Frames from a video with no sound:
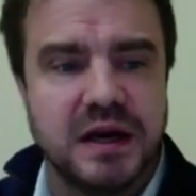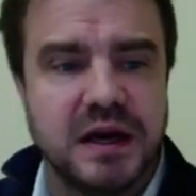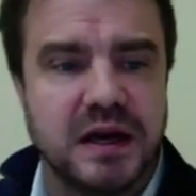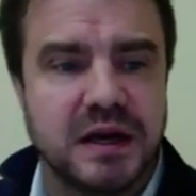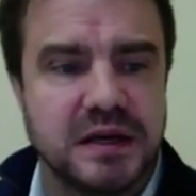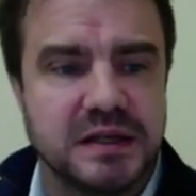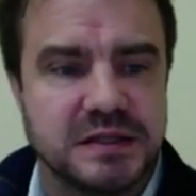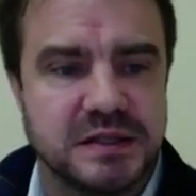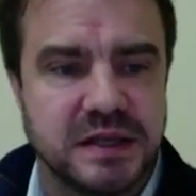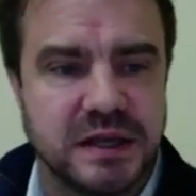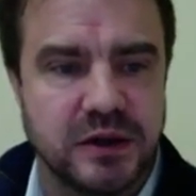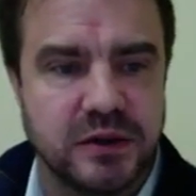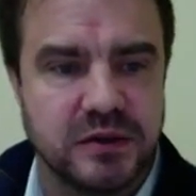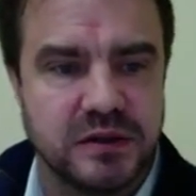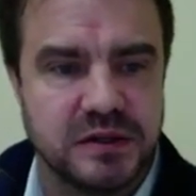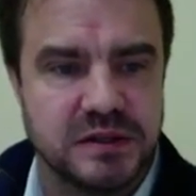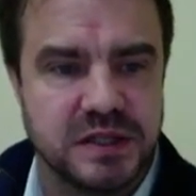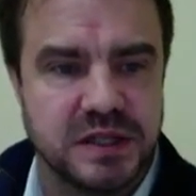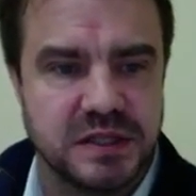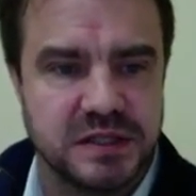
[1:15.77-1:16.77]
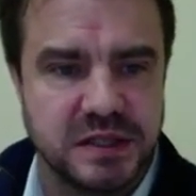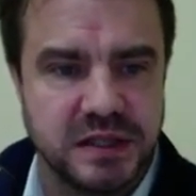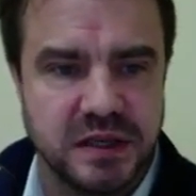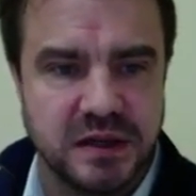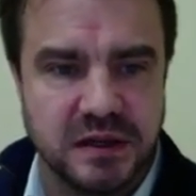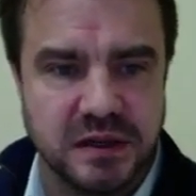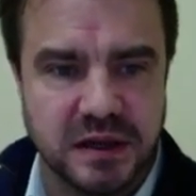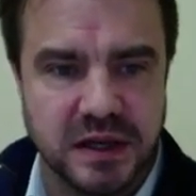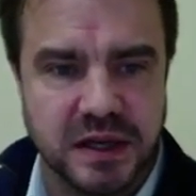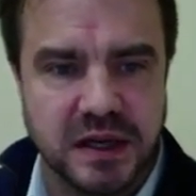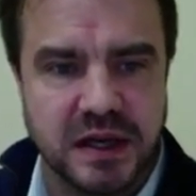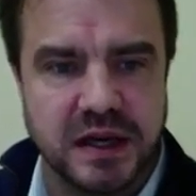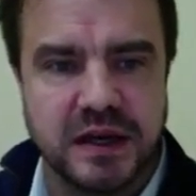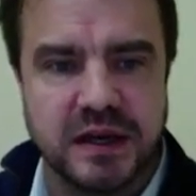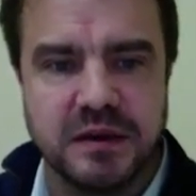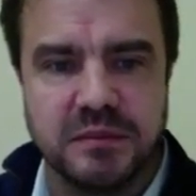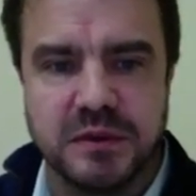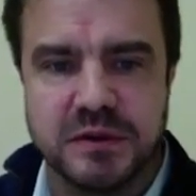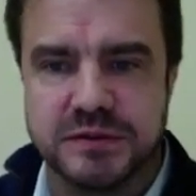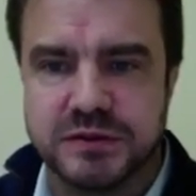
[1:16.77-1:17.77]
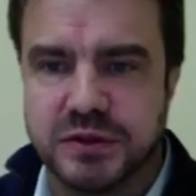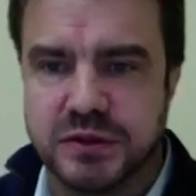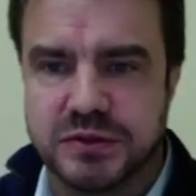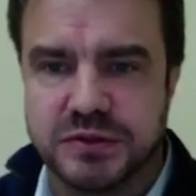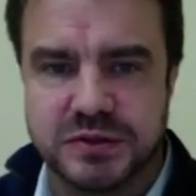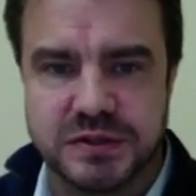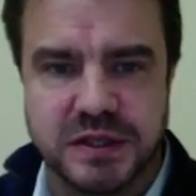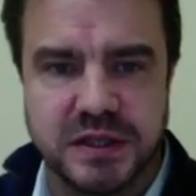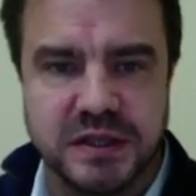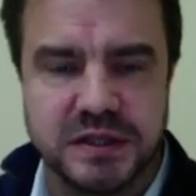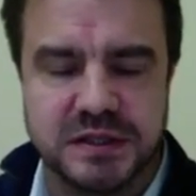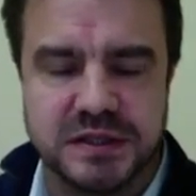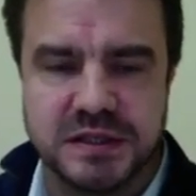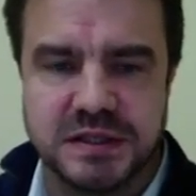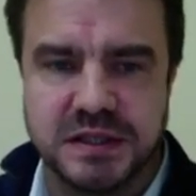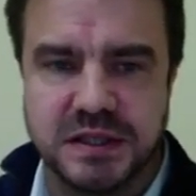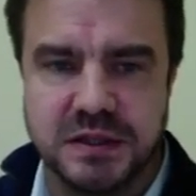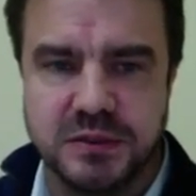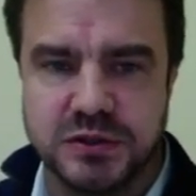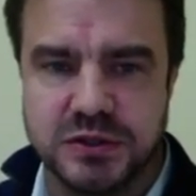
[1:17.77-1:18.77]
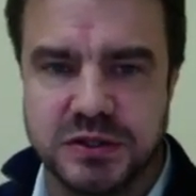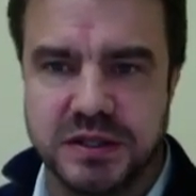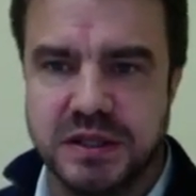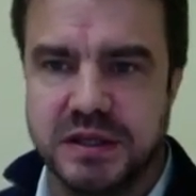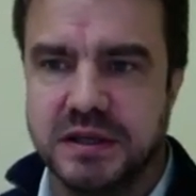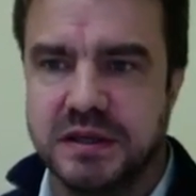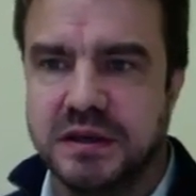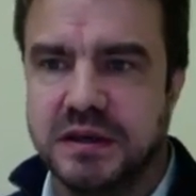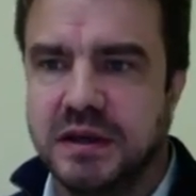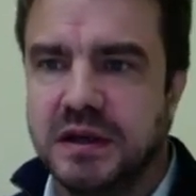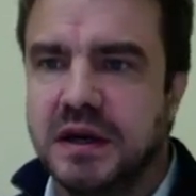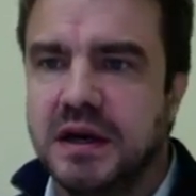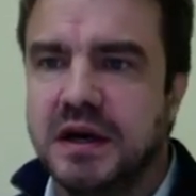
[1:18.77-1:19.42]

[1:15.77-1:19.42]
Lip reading: and is now at the Zhejiang Academy of Social Sciences. He was here